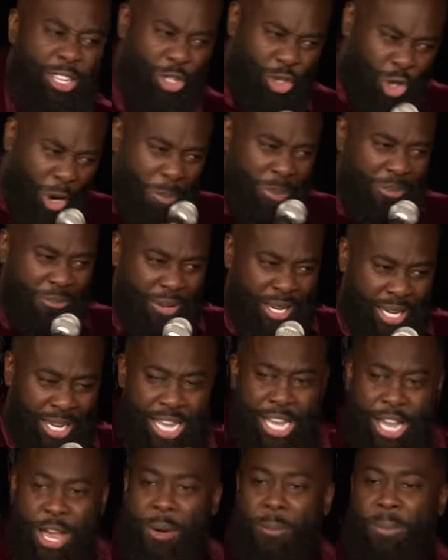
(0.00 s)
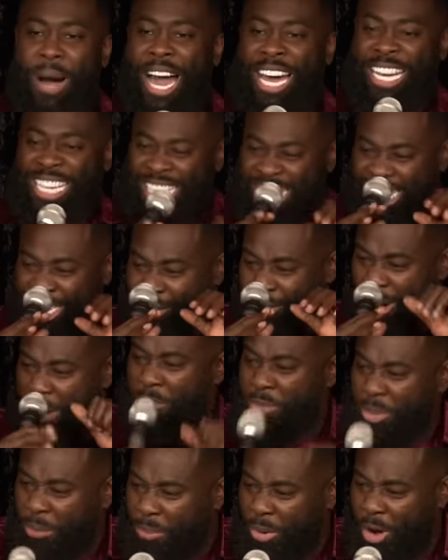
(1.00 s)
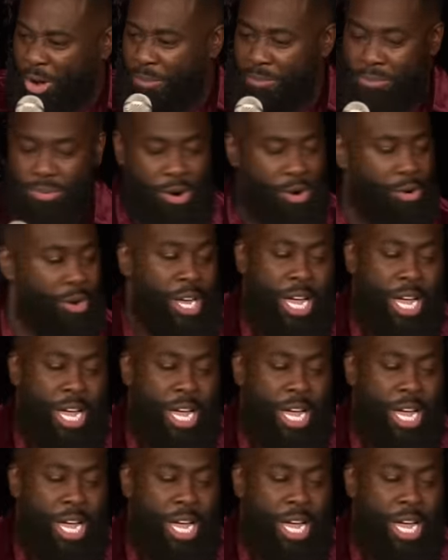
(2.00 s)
the top of it, but I can grab the bottom, bro.